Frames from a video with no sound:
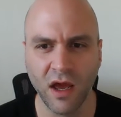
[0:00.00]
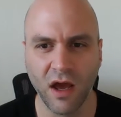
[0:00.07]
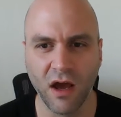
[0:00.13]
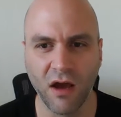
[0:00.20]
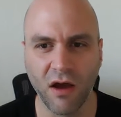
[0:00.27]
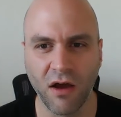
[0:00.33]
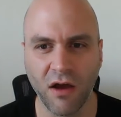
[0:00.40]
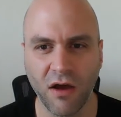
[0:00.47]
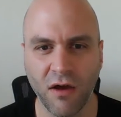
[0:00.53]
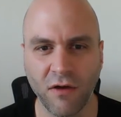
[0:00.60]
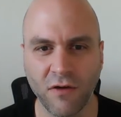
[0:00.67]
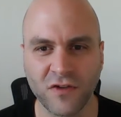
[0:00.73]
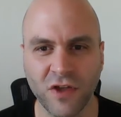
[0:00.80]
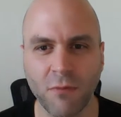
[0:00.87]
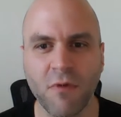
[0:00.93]

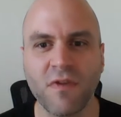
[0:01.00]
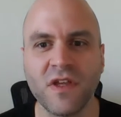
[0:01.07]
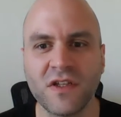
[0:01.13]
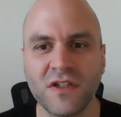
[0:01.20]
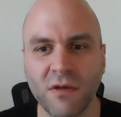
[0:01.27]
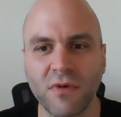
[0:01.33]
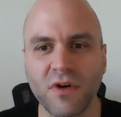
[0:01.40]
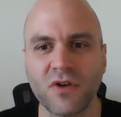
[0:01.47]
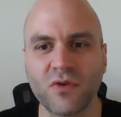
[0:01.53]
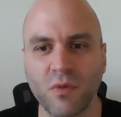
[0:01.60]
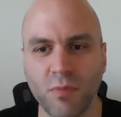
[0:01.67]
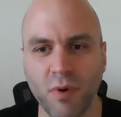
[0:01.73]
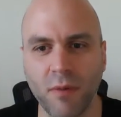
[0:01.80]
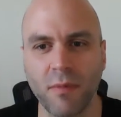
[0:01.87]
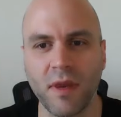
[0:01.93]
some of these numbers
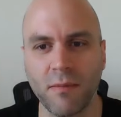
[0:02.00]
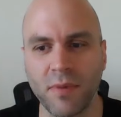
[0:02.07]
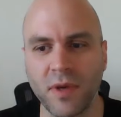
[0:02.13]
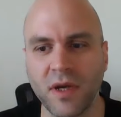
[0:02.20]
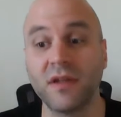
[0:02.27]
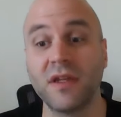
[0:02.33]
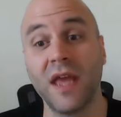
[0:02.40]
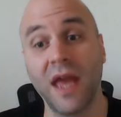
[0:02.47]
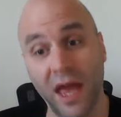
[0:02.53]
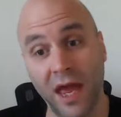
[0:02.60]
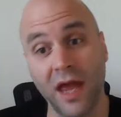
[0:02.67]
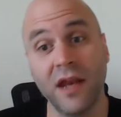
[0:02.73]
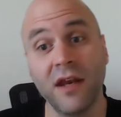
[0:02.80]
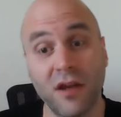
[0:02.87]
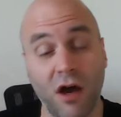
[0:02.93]
will probably appear at the
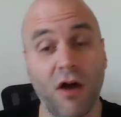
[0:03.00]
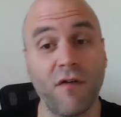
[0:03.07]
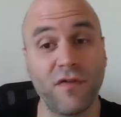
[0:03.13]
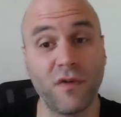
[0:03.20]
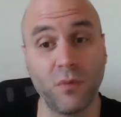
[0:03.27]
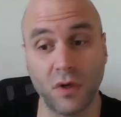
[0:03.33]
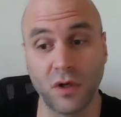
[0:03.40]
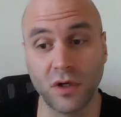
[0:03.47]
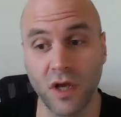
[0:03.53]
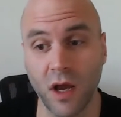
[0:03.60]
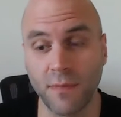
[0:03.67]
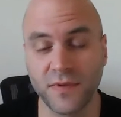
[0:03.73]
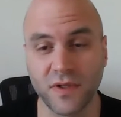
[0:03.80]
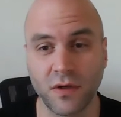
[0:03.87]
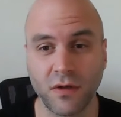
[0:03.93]
end of the World
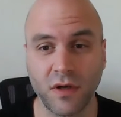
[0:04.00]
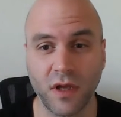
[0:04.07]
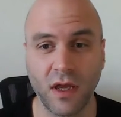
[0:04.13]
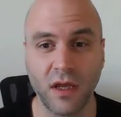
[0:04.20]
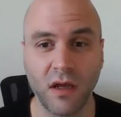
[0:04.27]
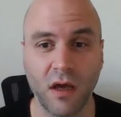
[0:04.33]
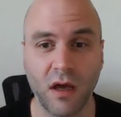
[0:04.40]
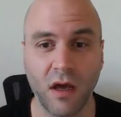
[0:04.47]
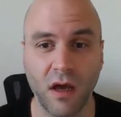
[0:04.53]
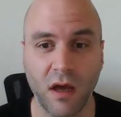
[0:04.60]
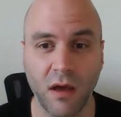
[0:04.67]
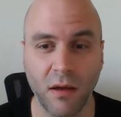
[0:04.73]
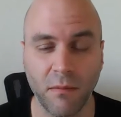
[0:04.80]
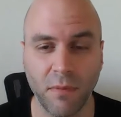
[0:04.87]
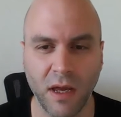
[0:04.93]
Cup, so
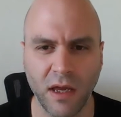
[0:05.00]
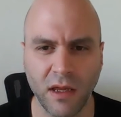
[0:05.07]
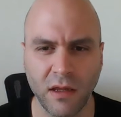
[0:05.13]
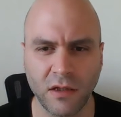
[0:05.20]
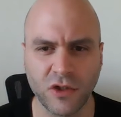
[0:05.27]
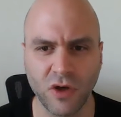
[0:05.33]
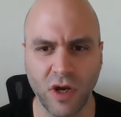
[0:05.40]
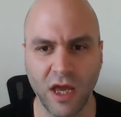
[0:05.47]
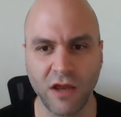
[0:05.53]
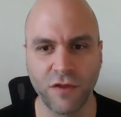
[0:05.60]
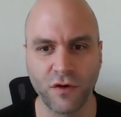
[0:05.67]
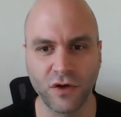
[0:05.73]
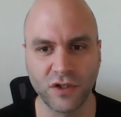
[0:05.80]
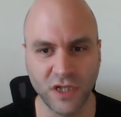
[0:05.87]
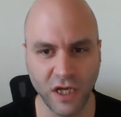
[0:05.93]
by July
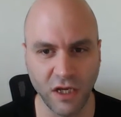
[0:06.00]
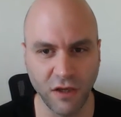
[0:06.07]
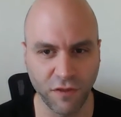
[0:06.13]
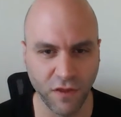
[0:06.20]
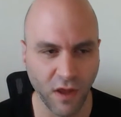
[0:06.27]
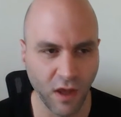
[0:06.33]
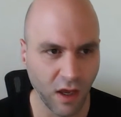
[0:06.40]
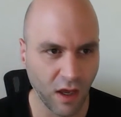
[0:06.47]
13th.